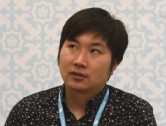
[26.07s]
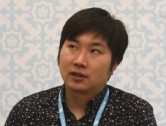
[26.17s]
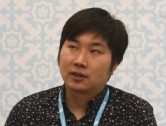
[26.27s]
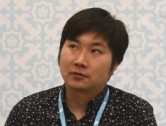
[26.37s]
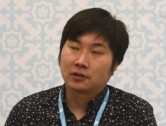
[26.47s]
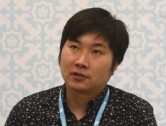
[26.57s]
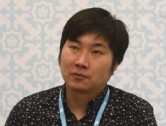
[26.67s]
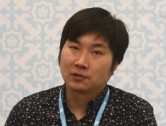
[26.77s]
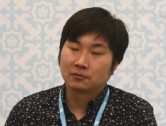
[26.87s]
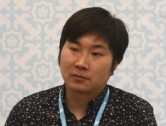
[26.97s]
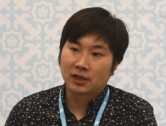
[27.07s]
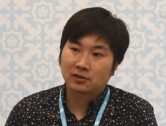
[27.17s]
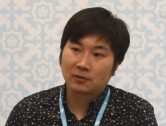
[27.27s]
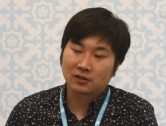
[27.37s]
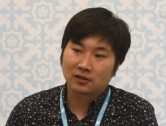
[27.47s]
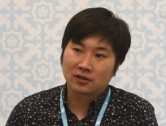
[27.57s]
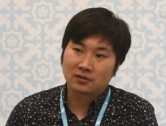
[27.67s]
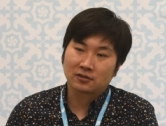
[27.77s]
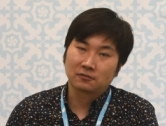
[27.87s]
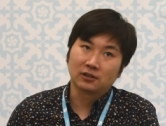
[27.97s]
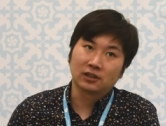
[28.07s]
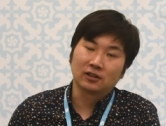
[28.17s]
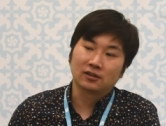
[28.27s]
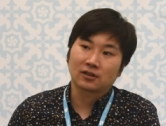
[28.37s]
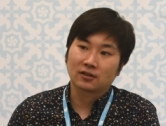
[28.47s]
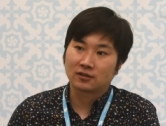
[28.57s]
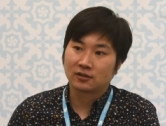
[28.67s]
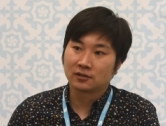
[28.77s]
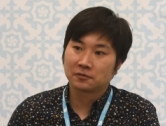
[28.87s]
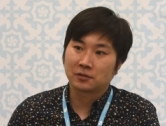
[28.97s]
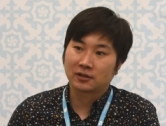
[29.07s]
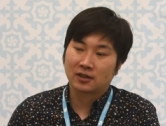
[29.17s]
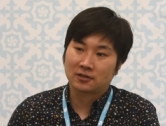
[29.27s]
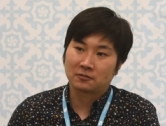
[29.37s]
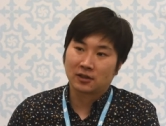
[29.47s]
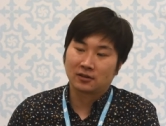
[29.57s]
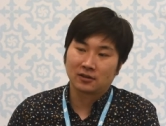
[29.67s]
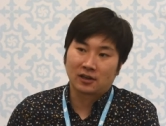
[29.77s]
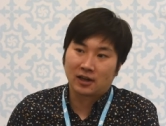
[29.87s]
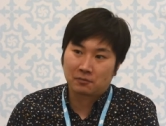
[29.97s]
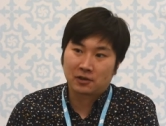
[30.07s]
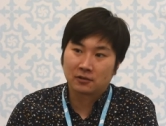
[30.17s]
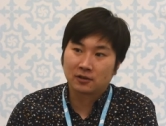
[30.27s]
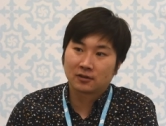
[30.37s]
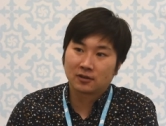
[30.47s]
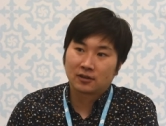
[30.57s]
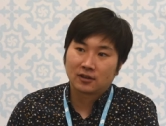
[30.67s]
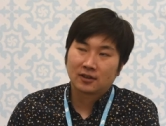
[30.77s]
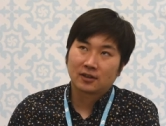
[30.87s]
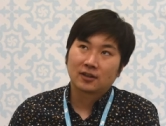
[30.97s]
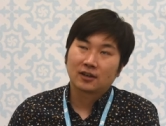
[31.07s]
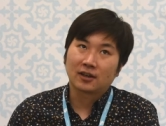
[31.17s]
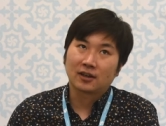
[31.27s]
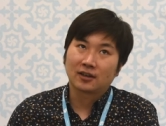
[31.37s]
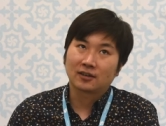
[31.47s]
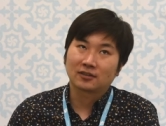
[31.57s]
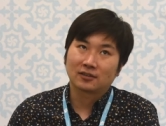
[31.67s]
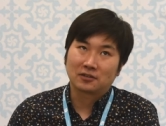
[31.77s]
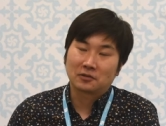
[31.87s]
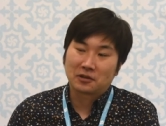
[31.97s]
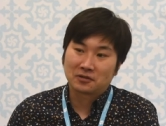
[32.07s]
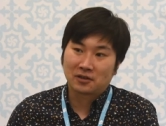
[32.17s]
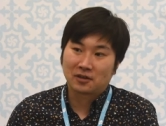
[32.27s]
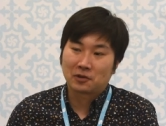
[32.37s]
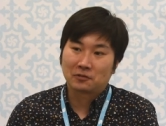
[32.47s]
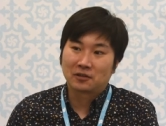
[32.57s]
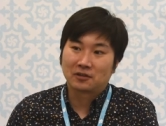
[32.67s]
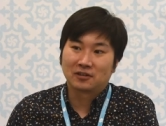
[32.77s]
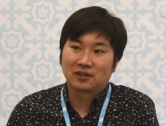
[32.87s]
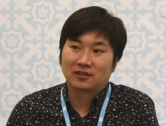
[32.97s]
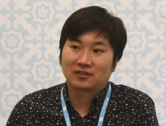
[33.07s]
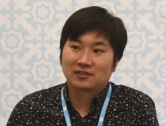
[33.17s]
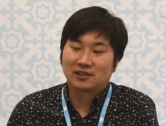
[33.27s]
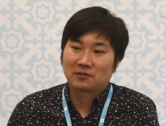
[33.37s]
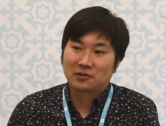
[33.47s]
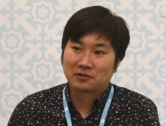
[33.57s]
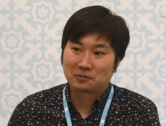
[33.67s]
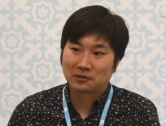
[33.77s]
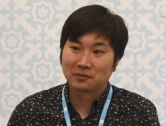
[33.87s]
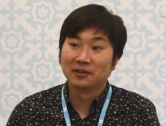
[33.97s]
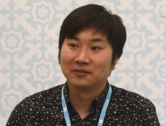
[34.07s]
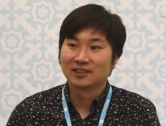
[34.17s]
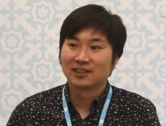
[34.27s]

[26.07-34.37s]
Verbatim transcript: Uh, for example, my Tibetan isn't really sans serif, but that's what they're happy with. And as long as they're happy with it, then yeah, what's the problem?